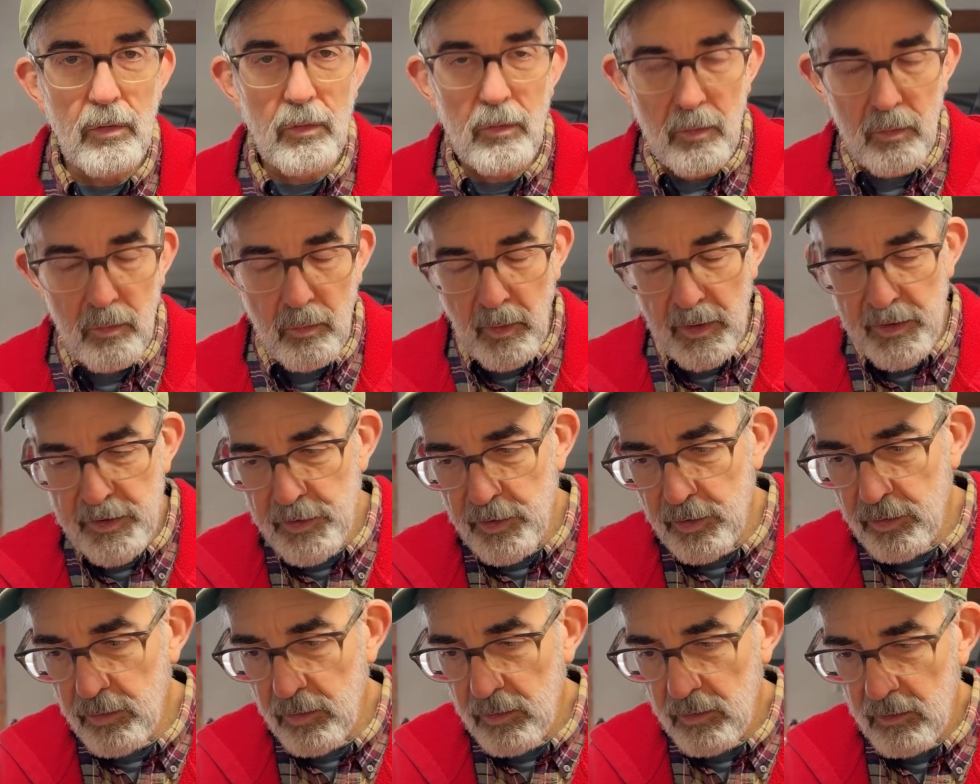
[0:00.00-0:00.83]
when
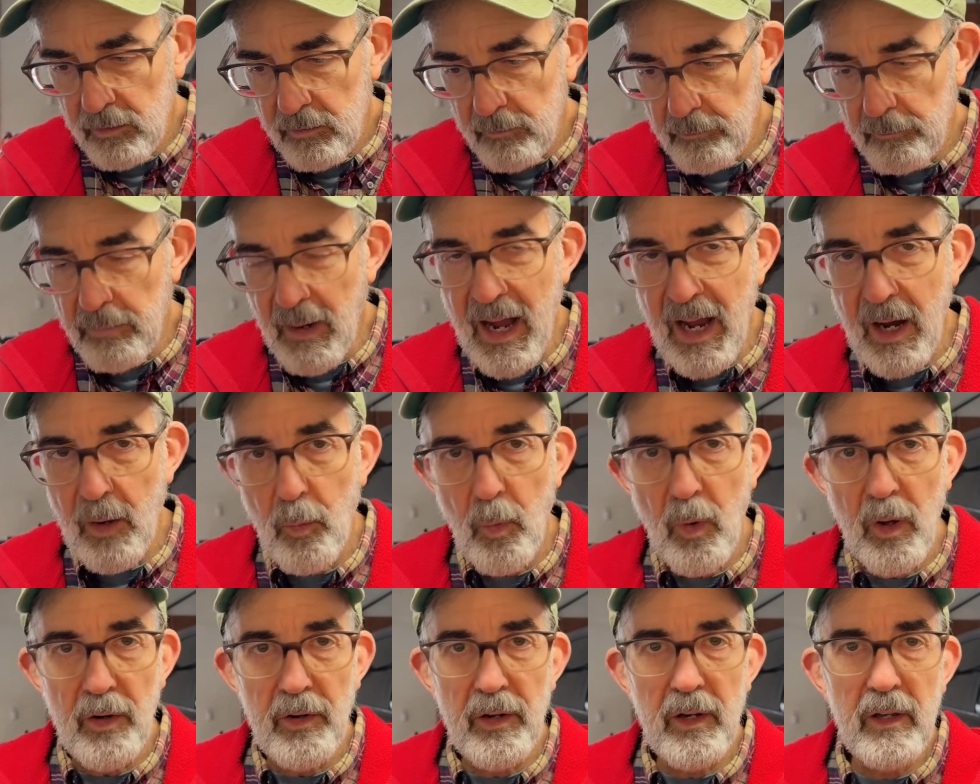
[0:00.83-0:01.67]
you buy
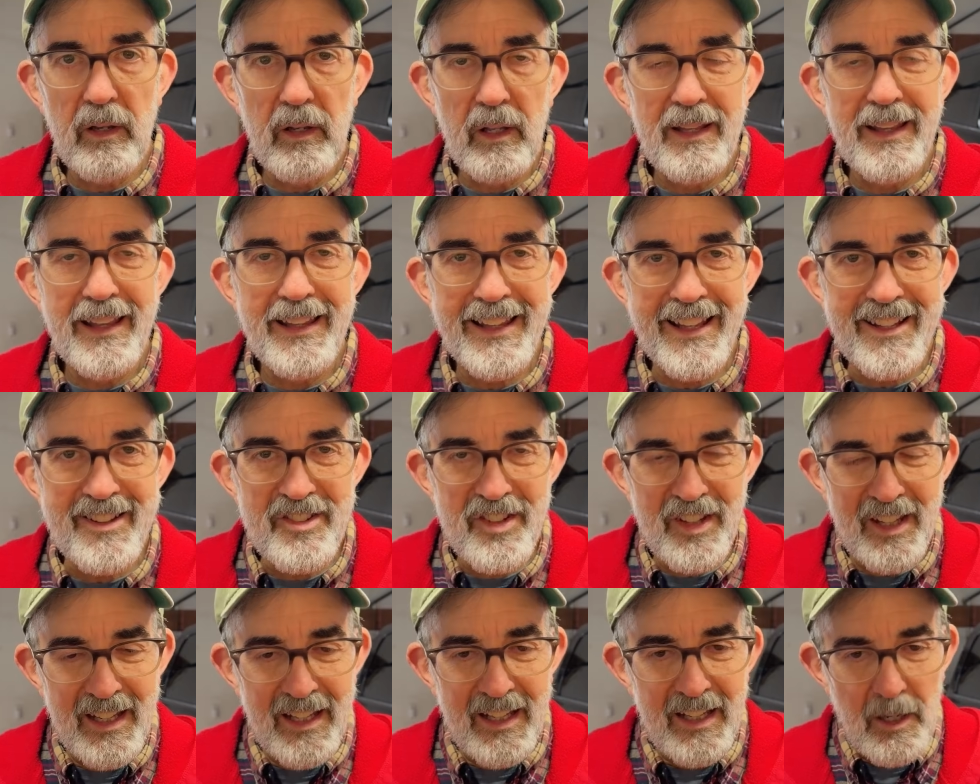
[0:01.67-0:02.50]
one that's
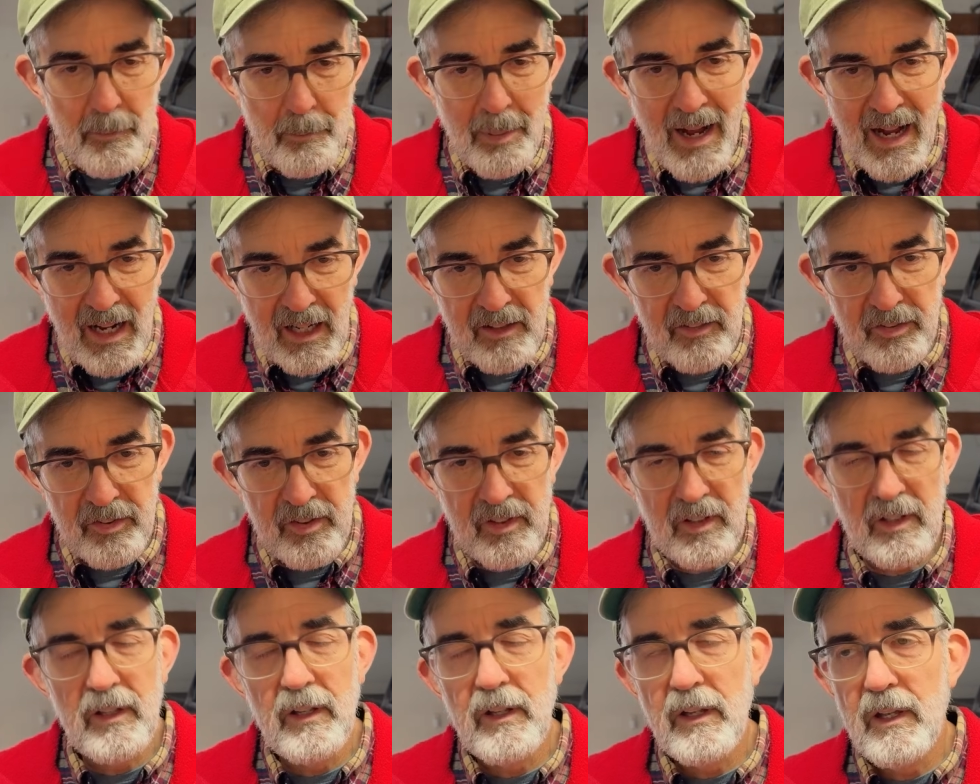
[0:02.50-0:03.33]
in a box.
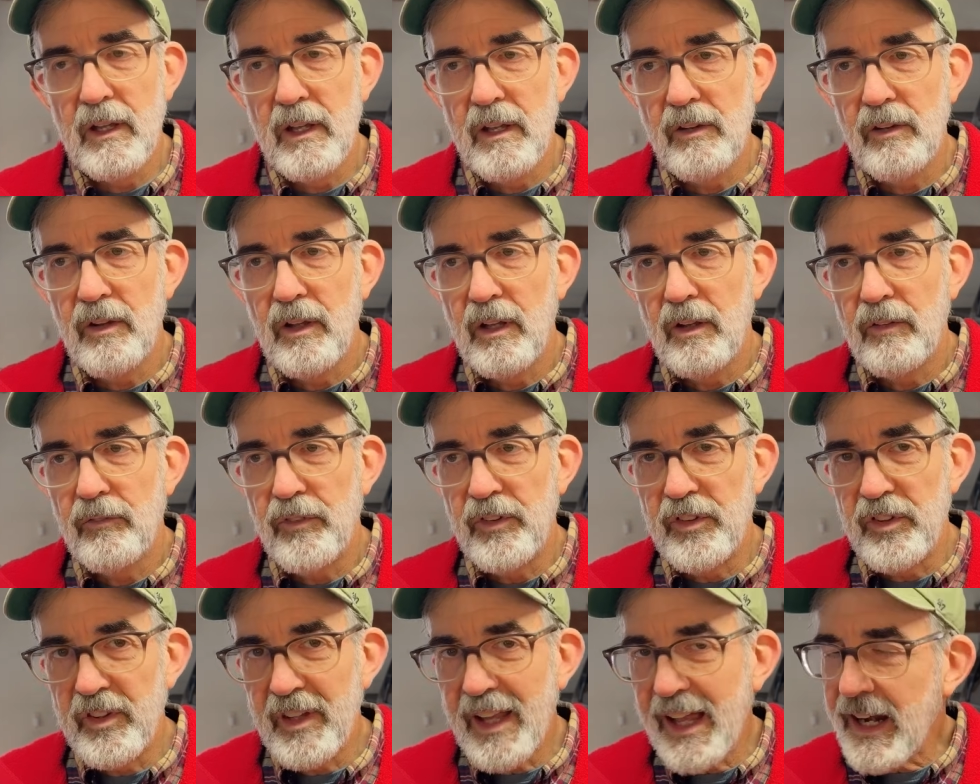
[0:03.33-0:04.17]
If
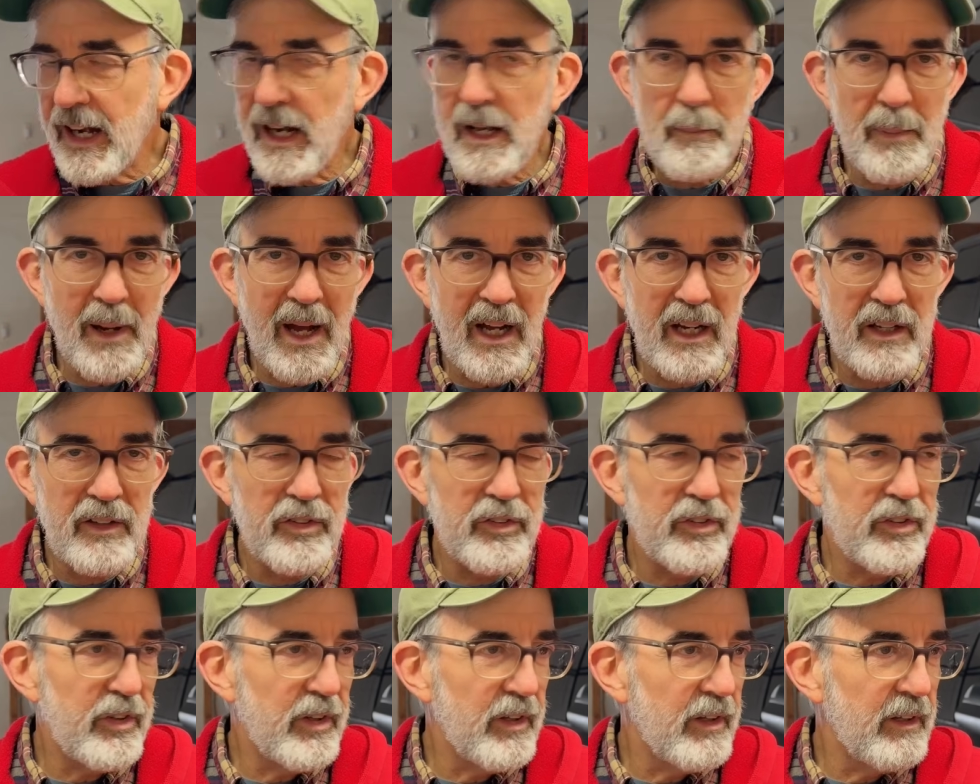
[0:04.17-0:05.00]
it's not in a
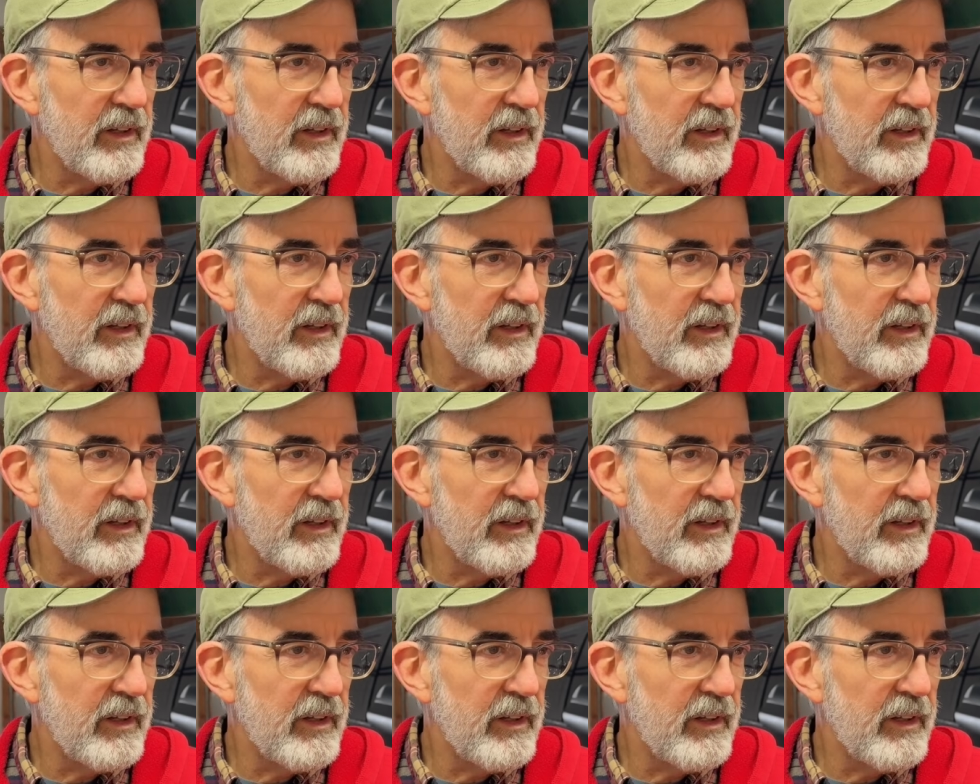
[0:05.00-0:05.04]
box,